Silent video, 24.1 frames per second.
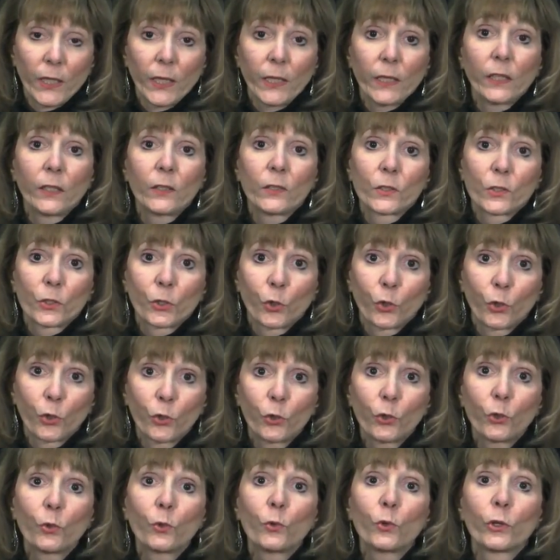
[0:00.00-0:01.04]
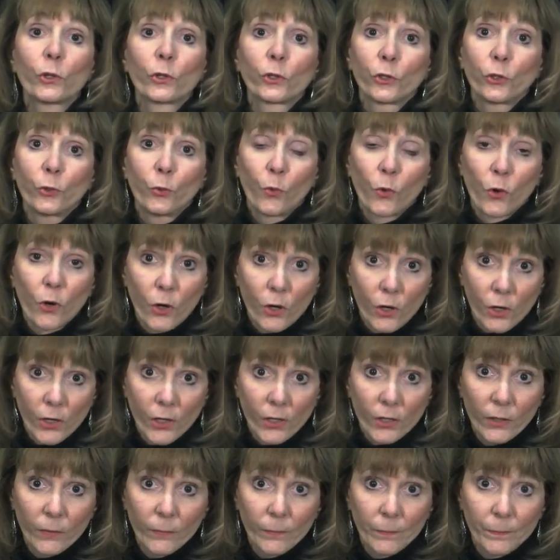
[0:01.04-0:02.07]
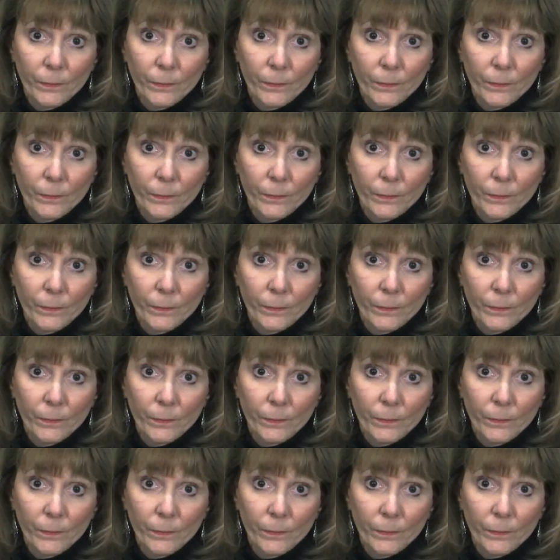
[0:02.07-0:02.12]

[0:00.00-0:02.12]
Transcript: It is who you are.